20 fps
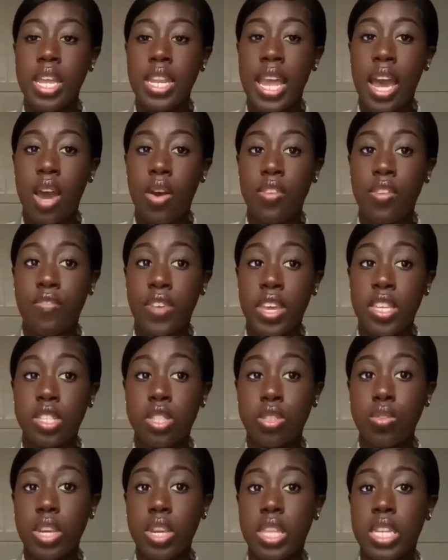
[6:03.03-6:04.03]
Now in phase
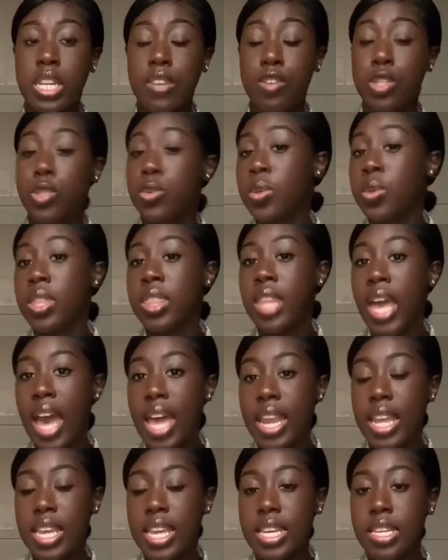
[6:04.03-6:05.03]
three, the difference between
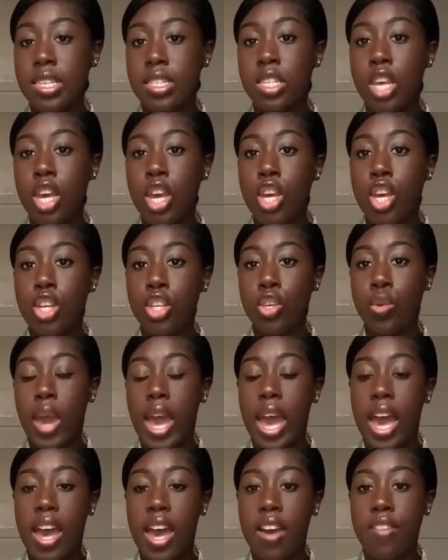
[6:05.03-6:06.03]
that is you
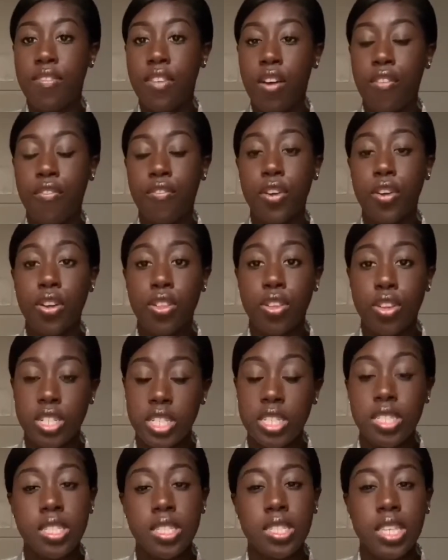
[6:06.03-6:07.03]
have a further
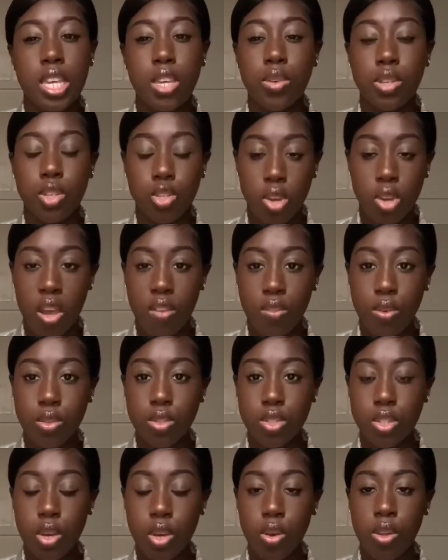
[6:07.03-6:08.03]
distance that you can travel.
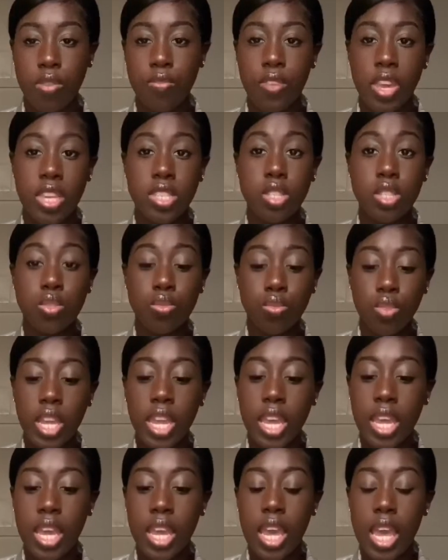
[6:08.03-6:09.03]
So in phase
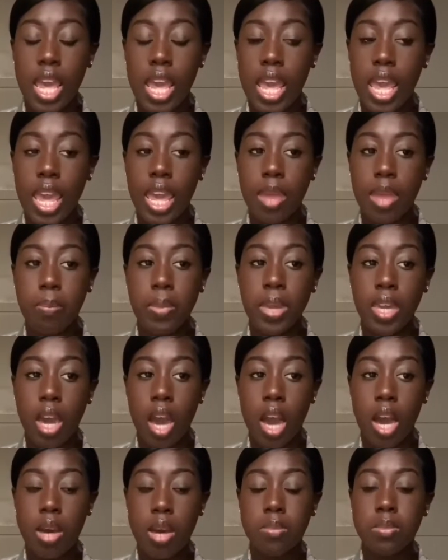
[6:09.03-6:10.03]
three, it
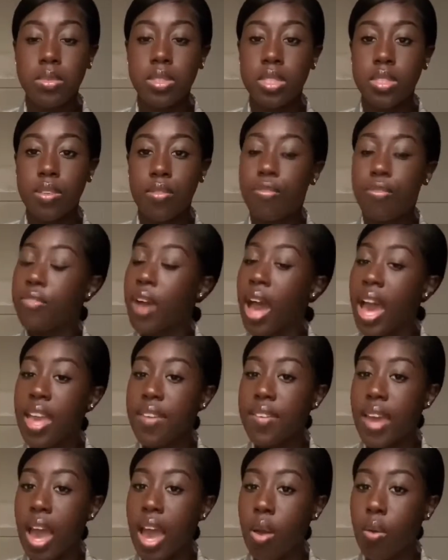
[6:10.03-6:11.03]
becomes five
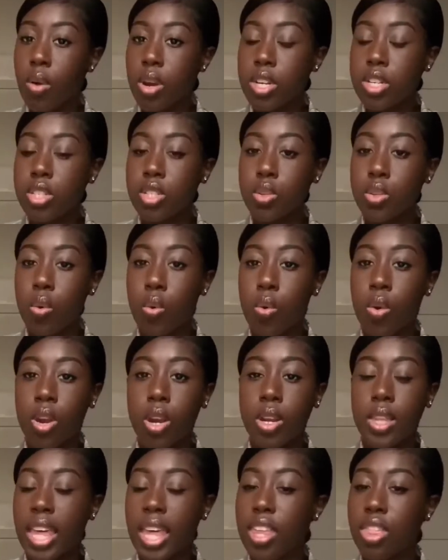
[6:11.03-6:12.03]
hours
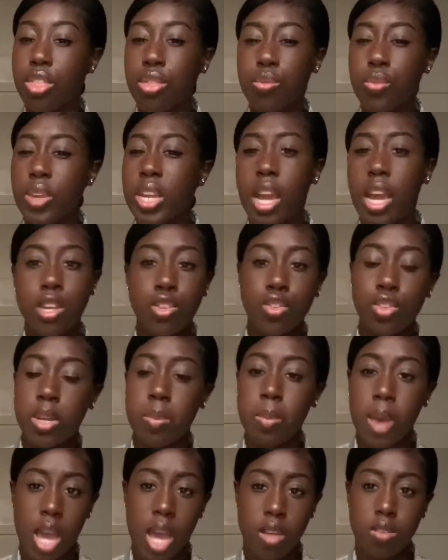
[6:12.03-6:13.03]
or like 300
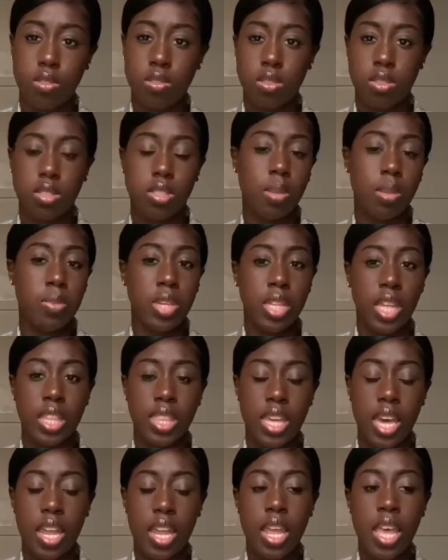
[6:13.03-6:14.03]
miles, something like
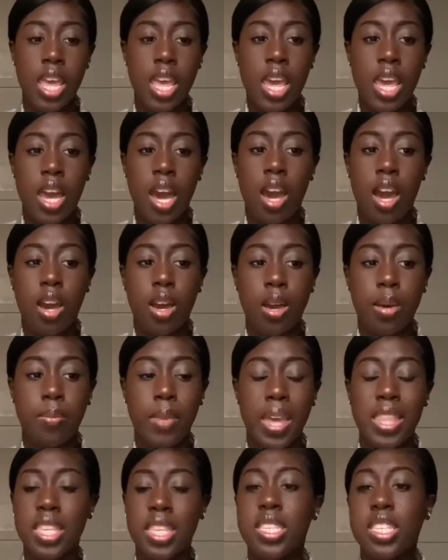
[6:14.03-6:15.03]
that. Um,
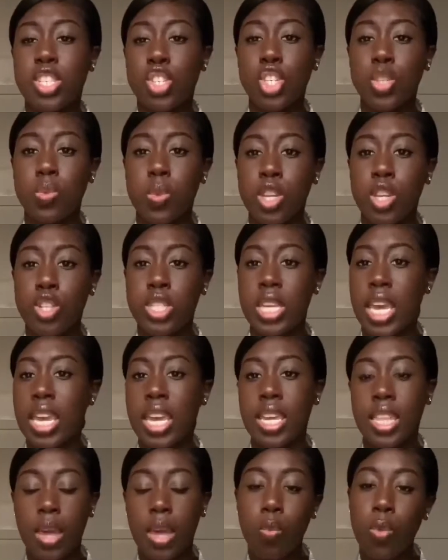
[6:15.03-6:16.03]
and this is just when you're
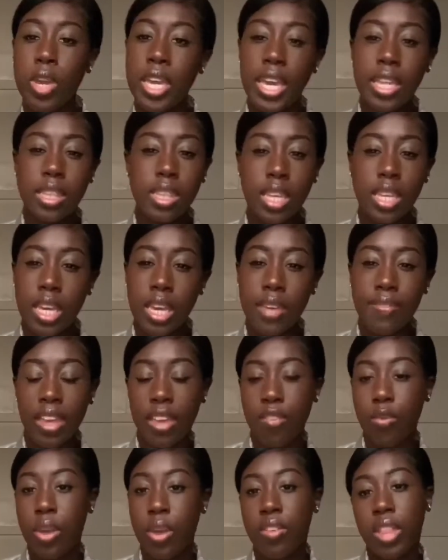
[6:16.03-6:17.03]
taking like weekend leave, like
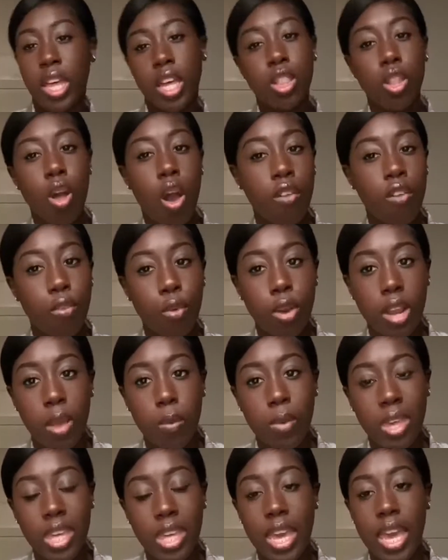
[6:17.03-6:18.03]
if we have like a long four day
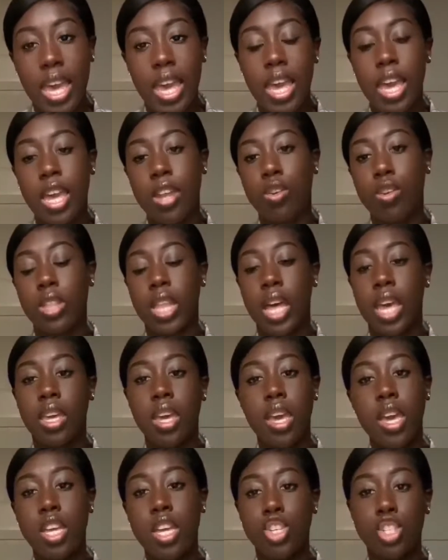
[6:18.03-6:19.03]
weekend or like
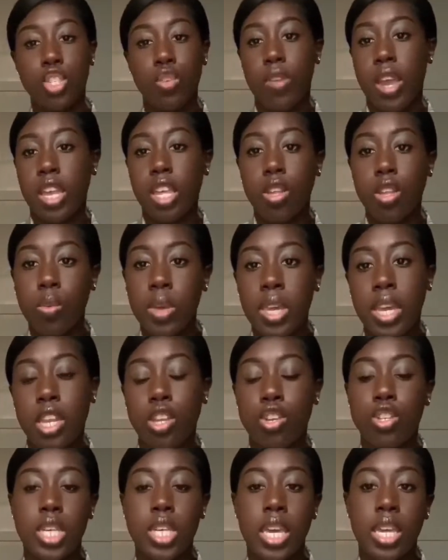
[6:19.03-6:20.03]
just a regular weekend and
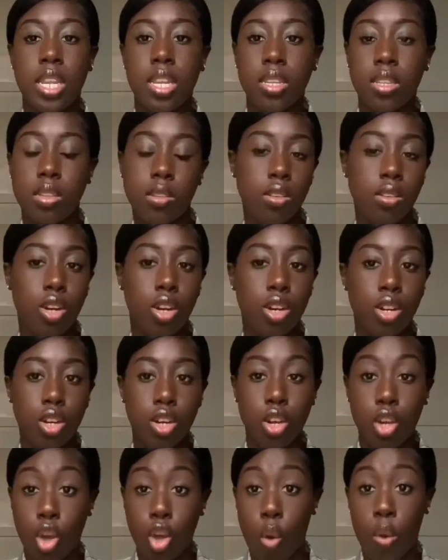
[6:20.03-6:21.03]
you're taking, you're
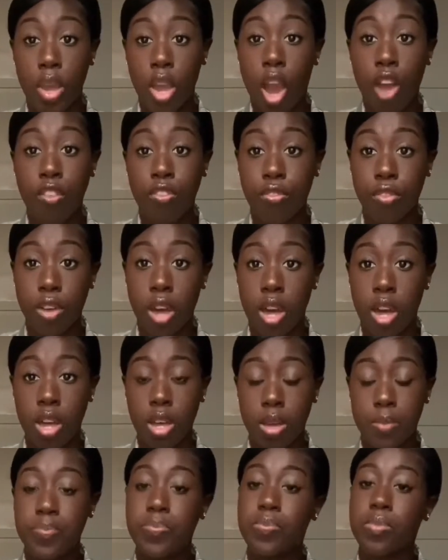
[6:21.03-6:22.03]
going off
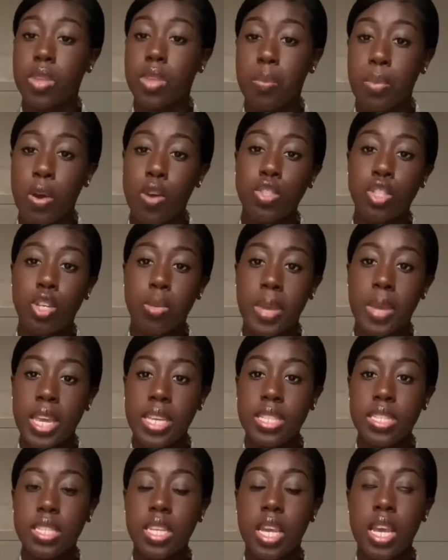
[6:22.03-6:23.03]
uh, poster
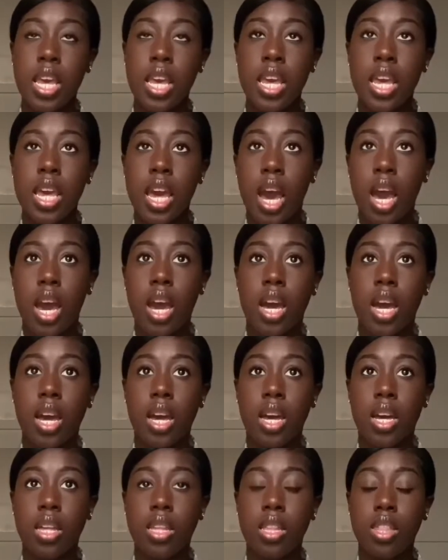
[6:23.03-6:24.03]
base.
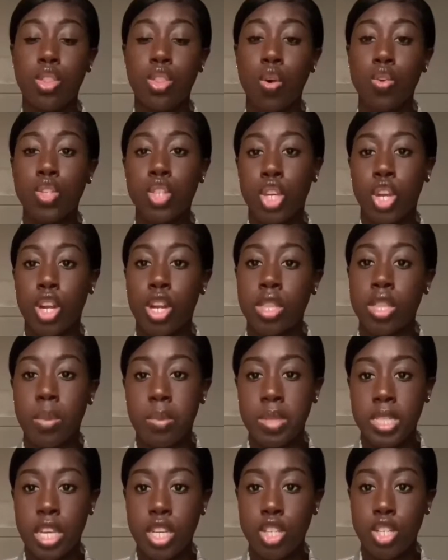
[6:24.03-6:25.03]
uh, those are your
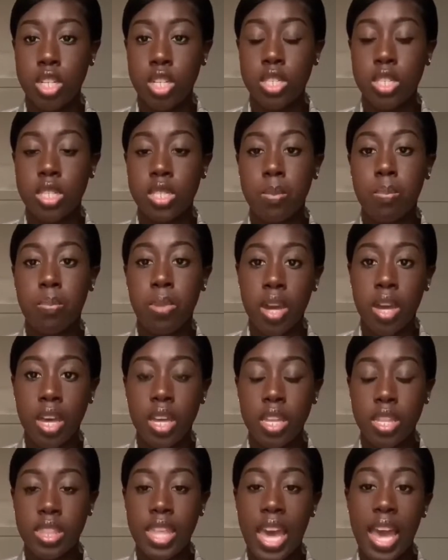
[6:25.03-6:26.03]
limitations.
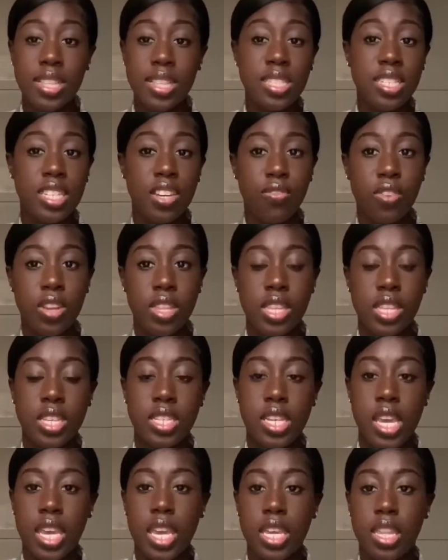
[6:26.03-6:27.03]
But that's different than
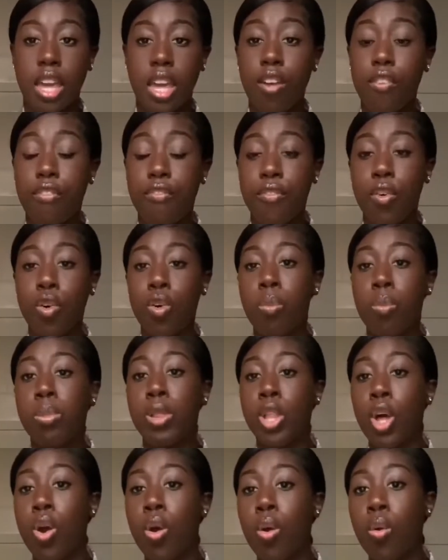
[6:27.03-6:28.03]
taking like a full
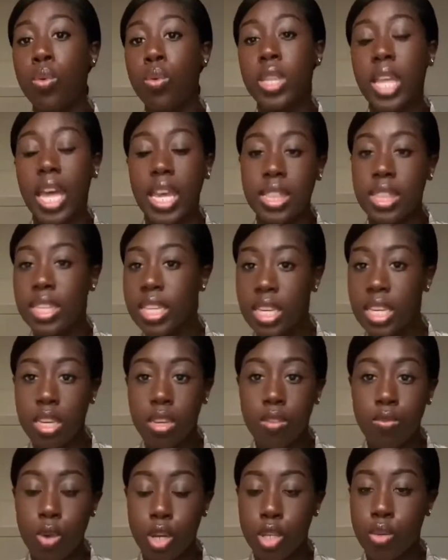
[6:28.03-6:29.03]
blown like
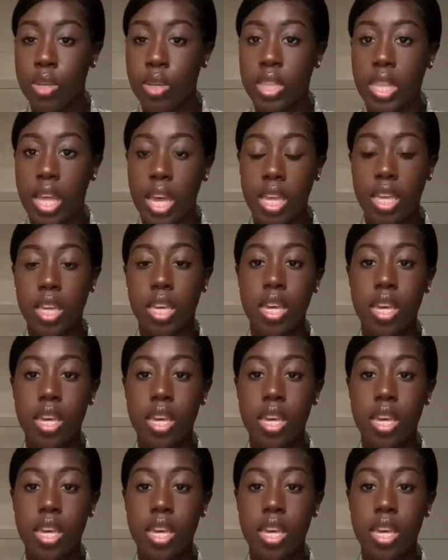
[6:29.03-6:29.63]
leave where you can like,